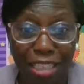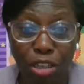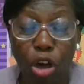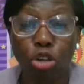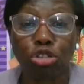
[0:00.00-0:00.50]
It's
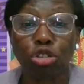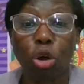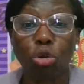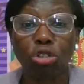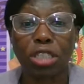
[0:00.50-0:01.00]
All
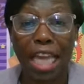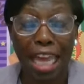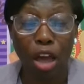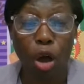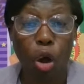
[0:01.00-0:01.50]
Souls
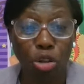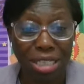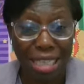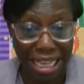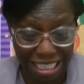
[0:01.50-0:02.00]
Day, All
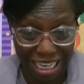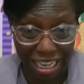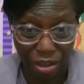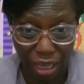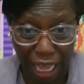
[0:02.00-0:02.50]
Saints
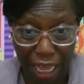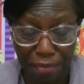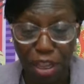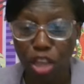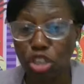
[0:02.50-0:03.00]
Day, okay?
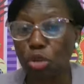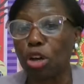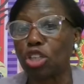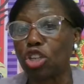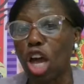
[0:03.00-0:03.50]
So we're
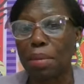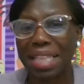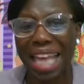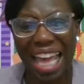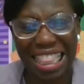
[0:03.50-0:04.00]
going to talk
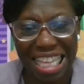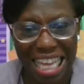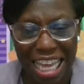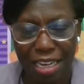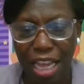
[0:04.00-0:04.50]
about that at
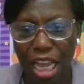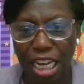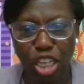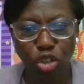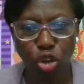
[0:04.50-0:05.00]
the end.
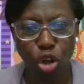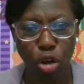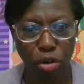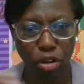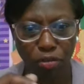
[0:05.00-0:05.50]
Let's do a
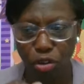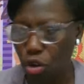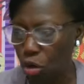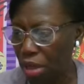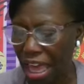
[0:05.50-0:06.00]
quick review
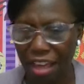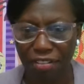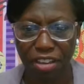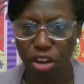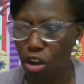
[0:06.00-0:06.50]
of what we have
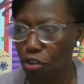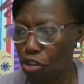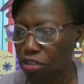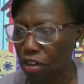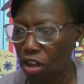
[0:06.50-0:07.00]
here.
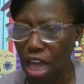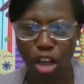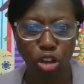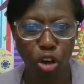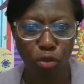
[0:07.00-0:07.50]
First of all,
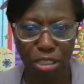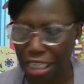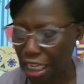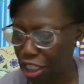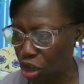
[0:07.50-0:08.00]
our
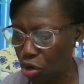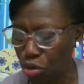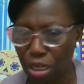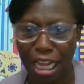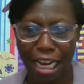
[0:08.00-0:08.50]

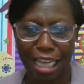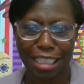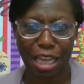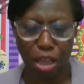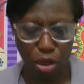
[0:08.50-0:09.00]
conversación. Can I
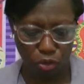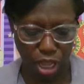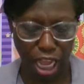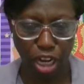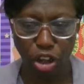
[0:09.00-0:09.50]
say,
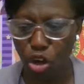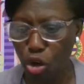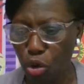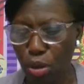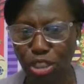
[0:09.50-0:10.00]
for hello,